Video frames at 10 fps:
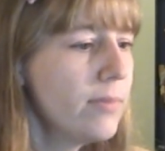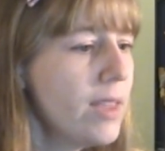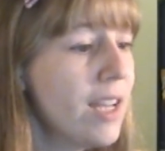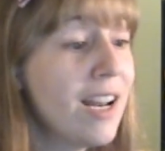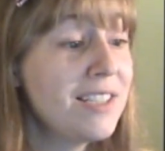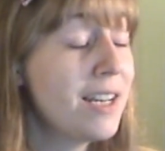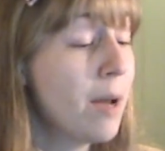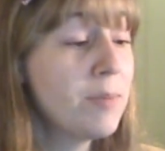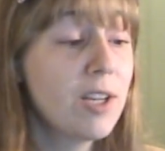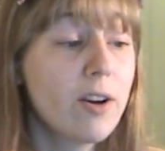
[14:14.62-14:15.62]
And I said,
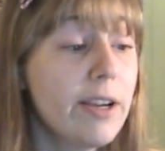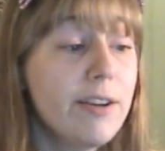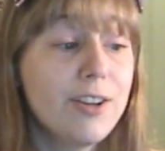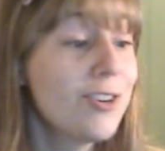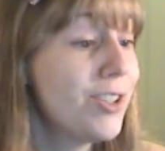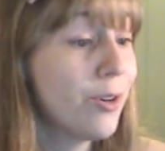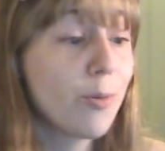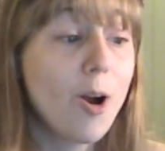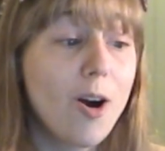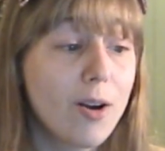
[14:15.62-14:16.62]
"I'm sorry, you're still
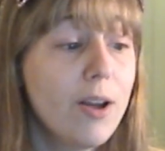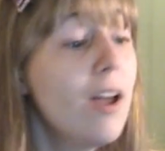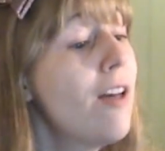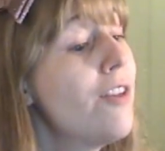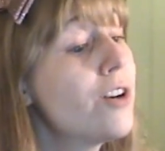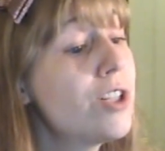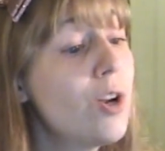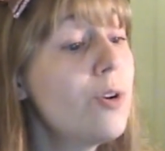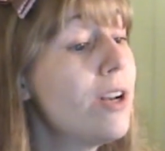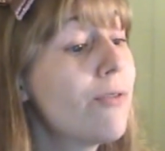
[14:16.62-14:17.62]
wrong. There's
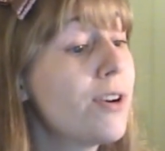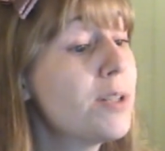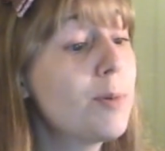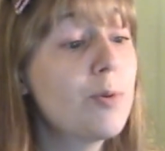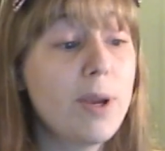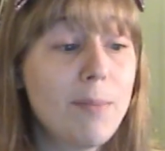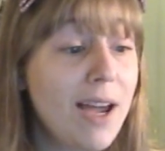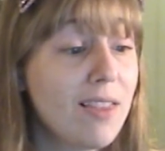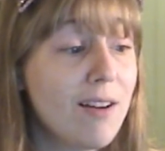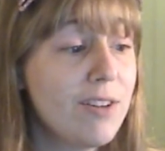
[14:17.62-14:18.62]
no difference between my
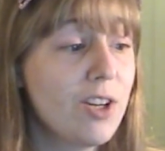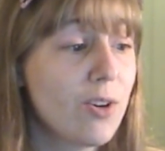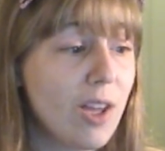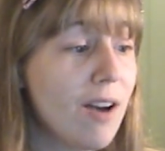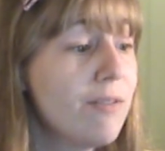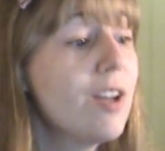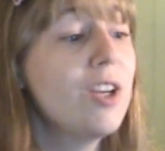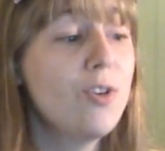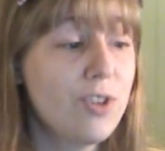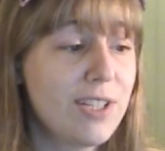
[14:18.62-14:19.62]
love and your love.
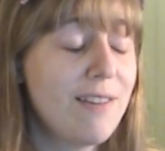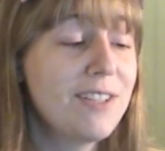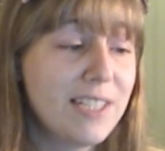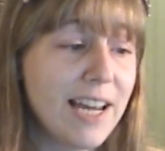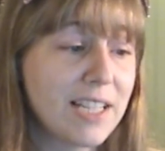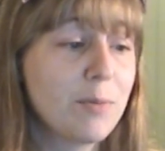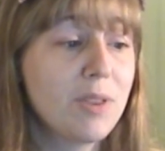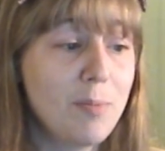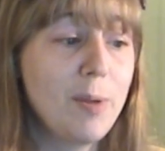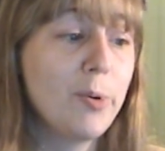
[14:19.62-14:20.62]
You just have sex with the
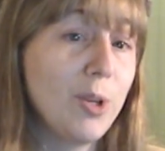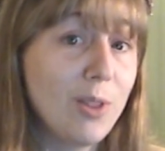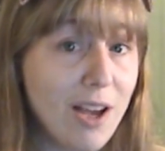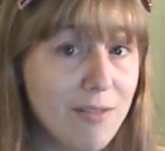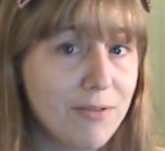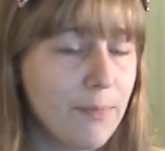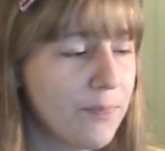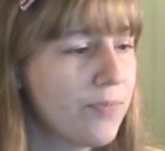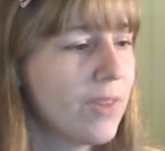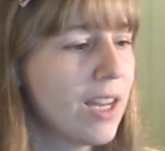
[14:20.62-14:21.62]
people you love."
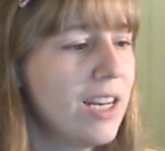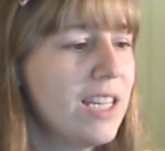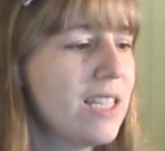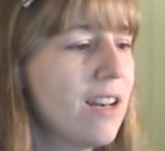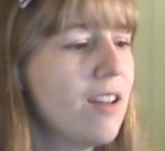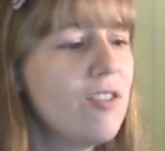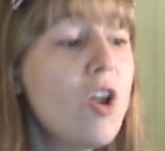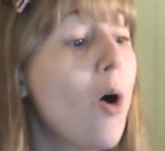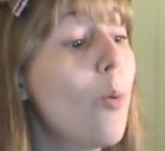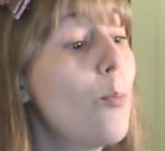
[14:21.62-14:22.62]
And he said,
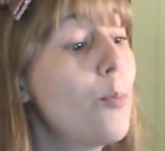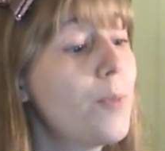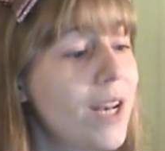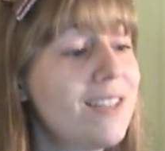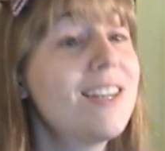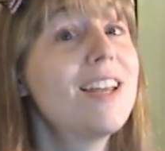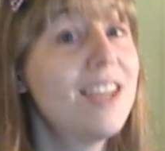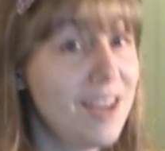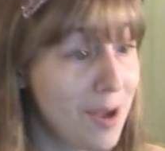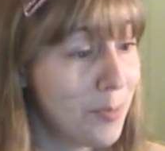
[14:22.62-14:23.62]
"No." And I said,
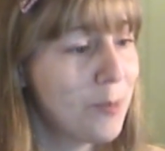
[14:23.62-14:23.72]
"Yep.